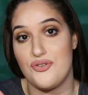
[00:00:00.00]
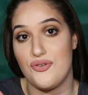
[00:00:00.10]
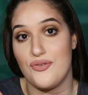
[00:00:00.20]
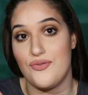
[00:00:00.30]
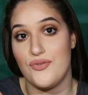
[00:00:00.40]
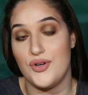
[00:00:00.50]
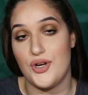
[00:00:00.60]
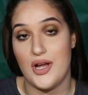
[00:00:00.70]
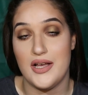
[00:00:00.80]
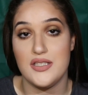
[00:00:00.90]
of
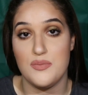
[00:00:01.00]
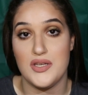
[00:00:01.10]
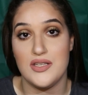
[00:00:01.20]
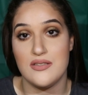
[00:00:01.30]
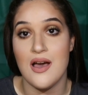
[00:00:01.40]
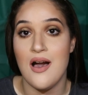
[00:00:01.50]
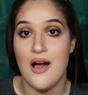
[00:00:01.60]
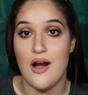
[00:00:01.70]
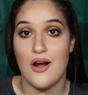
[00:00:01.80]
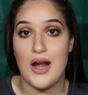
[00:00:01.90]
her husband
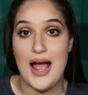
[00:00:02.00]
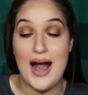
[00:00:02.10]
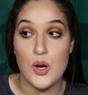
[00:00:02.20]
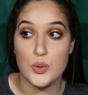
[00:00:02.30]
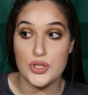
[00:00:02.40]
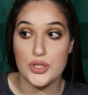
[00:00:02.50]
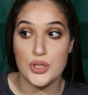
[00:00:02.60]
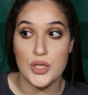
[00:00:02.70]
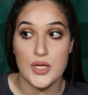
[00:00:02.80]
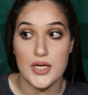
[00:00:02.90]
are out
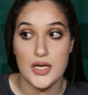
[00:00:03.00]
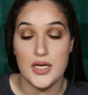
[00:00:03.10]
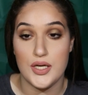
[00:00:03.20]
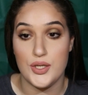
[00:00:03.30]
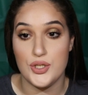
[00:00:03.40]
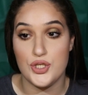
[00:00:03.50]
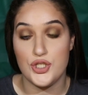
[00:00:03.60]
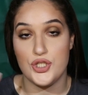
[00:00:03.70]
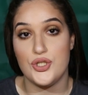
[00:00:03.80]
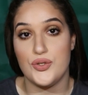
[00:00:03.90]
and
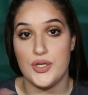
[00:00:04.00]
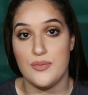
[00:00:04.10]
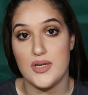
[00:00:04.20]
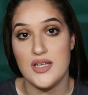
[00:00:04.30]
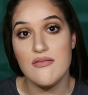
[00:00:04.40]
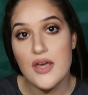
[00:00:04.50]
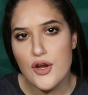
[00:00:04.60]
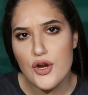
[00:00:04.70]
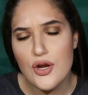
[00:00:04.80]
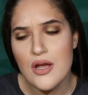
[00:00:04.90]
she shouldn't be in
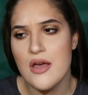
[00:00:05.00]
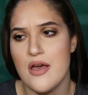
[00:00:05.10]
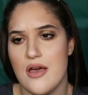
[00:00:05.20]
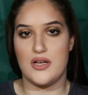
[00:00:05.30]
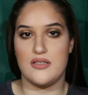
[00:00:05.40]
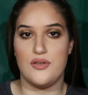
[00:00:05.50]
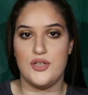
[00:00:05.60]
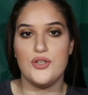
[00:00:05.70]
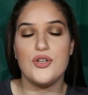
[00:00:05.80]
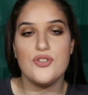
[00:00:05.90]
there.
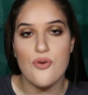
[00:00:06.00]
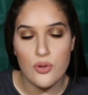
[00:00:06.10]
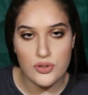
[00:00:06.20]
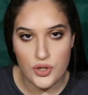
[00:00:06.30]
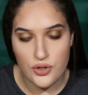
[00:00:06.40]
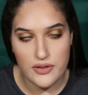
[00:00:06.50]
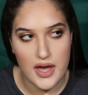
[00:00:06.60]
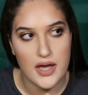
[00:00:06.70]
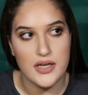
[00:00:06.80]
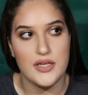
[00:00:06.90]
Prosecutor told her
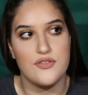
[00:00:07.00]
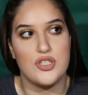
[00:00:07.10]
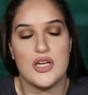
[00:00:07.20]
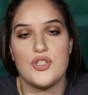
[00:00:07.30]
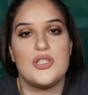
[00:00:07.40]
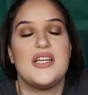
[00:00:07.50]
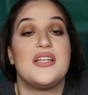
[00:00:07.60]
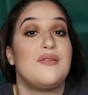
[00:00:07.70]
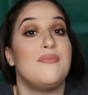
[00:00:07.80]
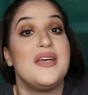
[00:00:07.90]
that if she actually
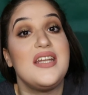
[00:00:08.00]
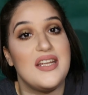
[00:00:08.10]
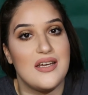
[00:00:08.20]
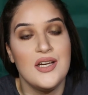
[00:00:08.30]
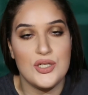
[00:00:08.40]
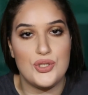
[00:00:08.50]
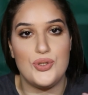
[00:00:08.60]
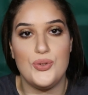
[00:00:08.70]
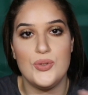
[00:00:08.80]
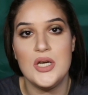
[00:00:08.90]
admitted
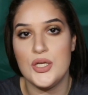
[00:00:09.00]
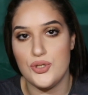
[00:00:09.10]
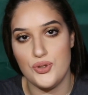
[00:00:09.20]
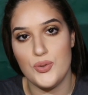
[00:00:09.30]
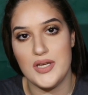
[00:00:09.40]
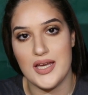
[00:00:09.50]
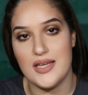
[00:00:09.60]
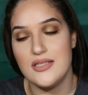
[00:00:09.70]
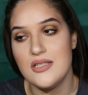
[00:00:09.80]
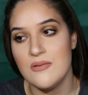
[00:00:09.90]
to doing
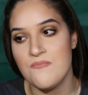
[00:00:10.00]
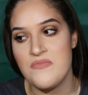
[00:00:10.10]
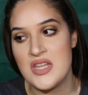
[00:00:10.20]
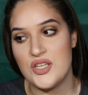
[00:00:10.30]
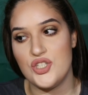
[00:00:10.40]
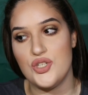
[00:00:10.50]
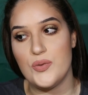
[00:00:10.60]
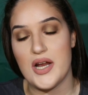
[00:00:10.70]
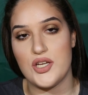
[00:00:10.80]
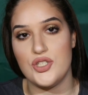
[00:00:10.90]
it, she
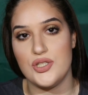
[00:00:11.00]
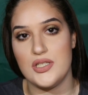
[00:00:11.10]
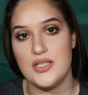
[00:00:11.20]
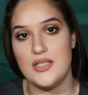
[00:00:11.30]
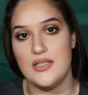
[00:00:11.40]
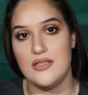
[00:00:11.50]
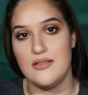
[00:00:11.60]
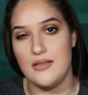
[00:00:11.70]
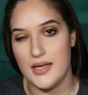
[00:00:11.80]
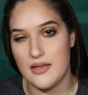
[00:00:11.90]
would actually
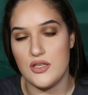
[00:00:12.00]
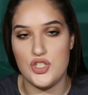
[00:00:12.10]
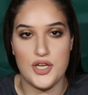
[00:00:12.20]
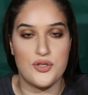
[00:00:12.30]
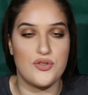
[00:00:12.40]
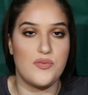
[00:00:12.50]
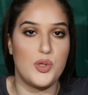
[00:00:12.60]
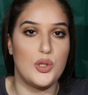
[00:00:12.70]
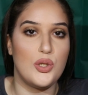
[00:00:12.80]
get the chance of